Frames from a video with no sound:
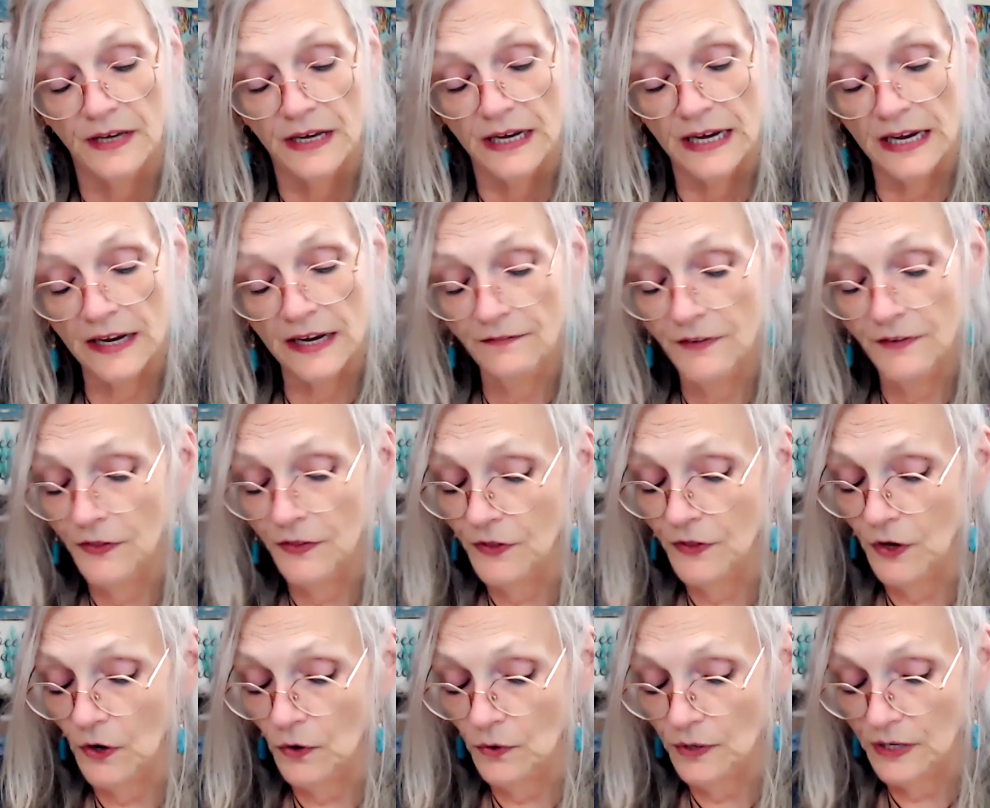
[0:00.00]
even
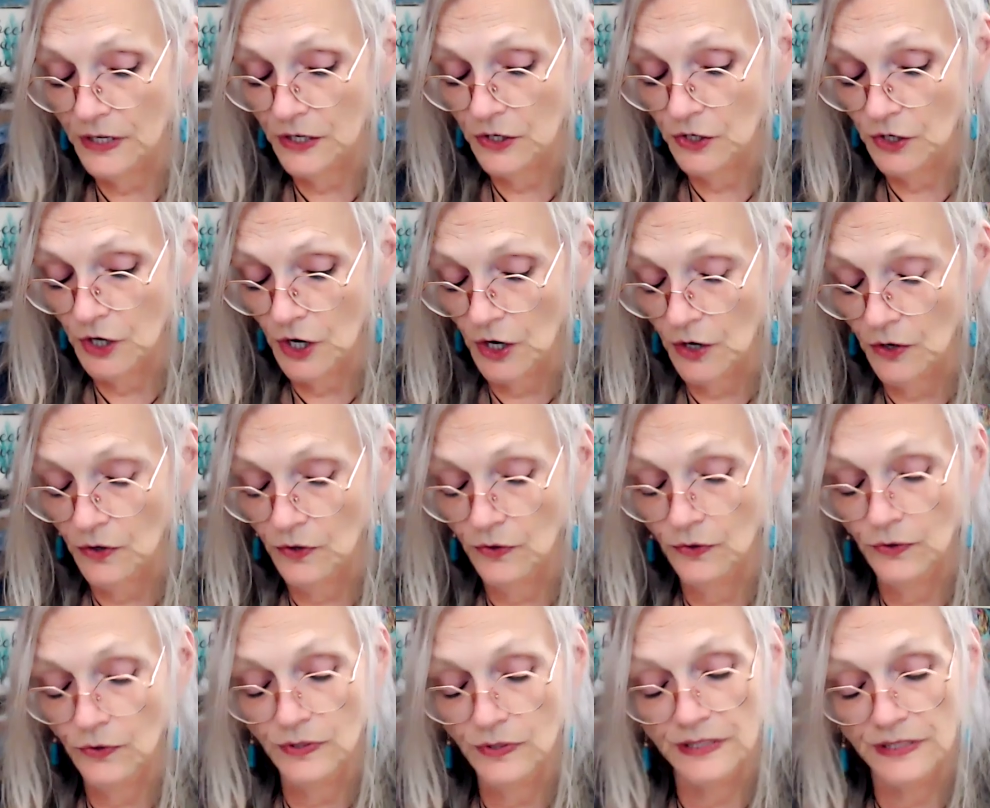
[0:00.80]
though he
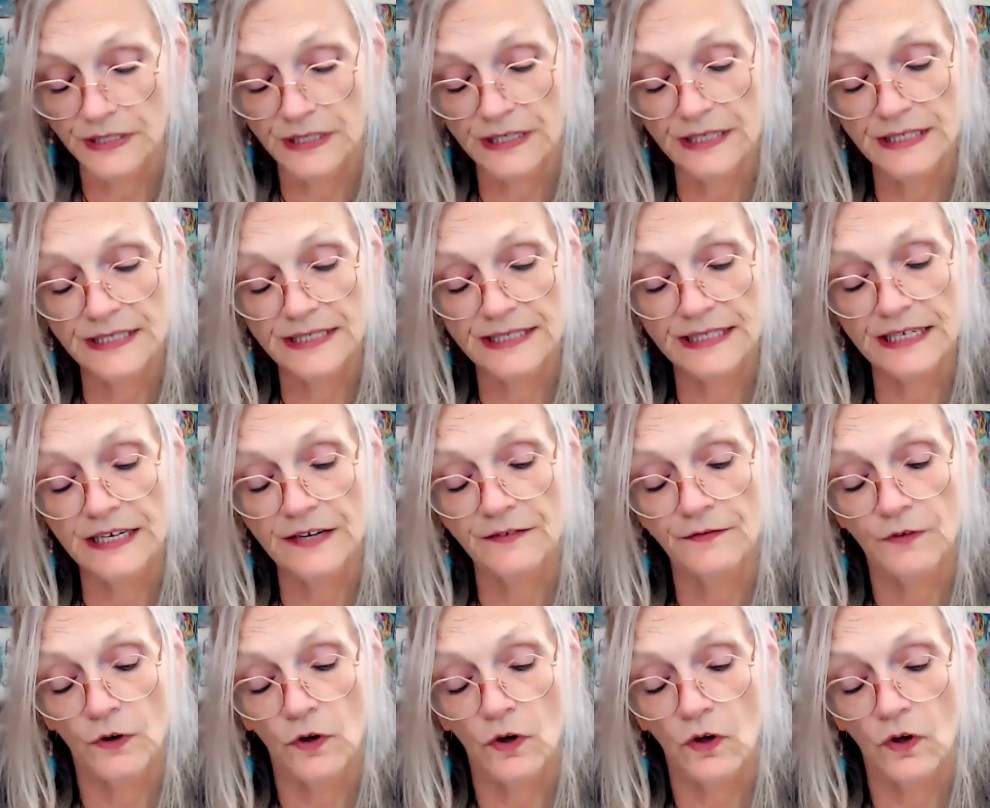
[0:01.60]
knows it is
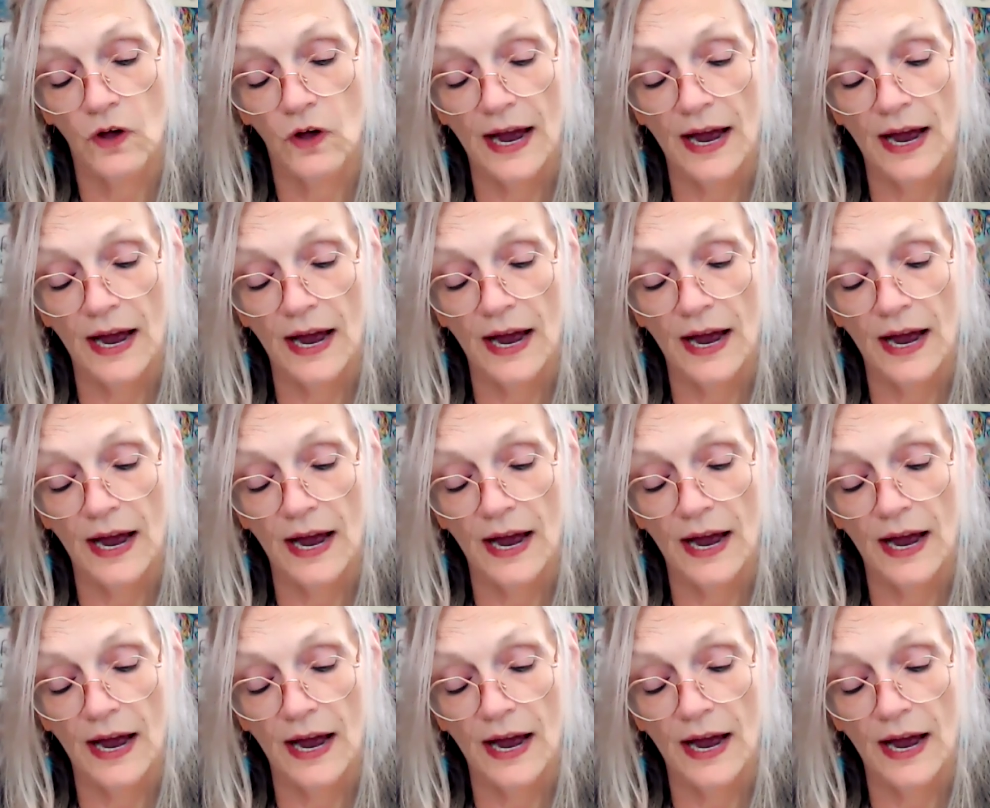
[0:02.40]
evil